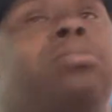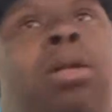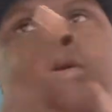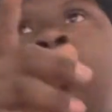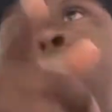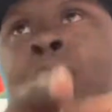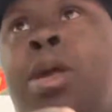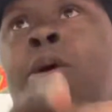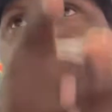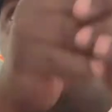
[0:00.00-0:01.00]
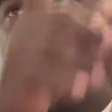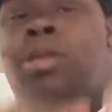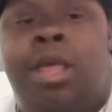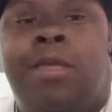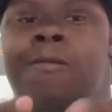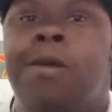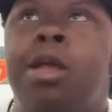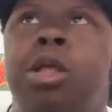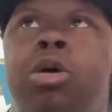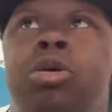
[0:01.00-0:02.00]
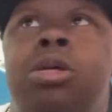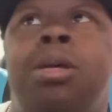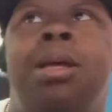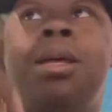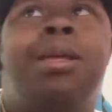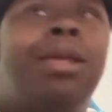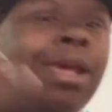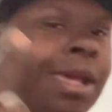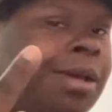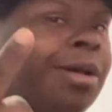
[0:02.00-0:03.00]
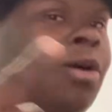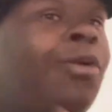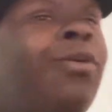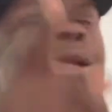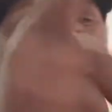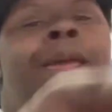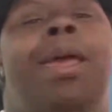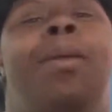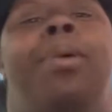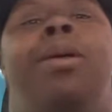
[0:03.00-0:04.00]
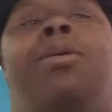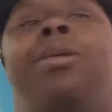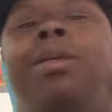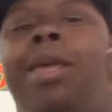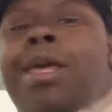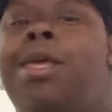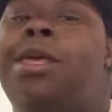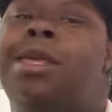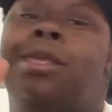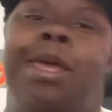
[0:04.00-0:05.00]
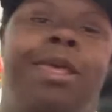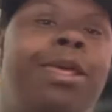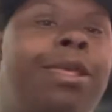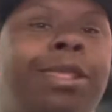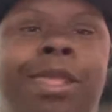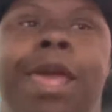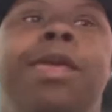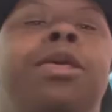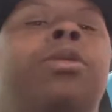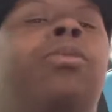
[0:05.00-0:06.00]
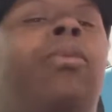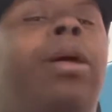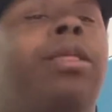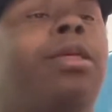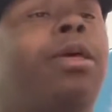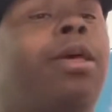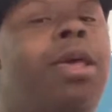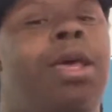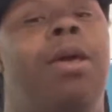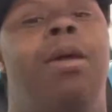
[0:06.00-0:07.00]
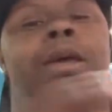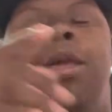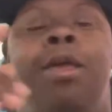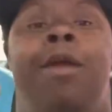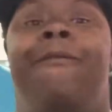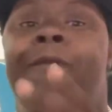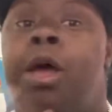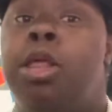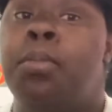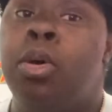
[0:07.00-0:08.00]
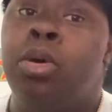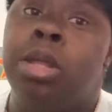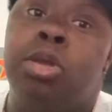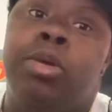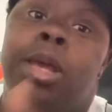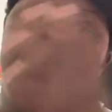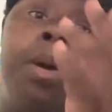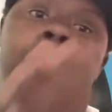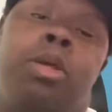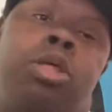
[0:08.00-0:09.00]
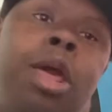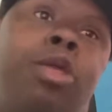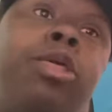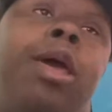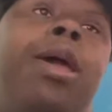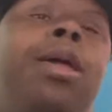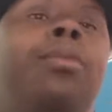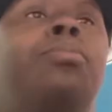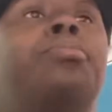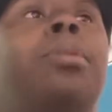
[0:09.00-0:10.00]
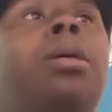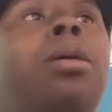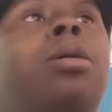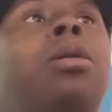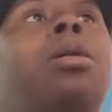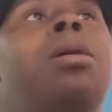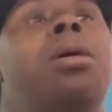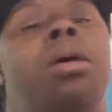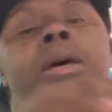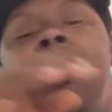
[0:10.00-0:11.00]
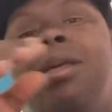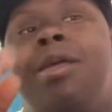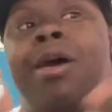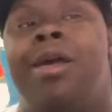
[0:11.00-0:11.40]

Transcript: And wear this video. Here you go. And everybody know, thank you, watch it. And follow me with the train, my chat in America. So,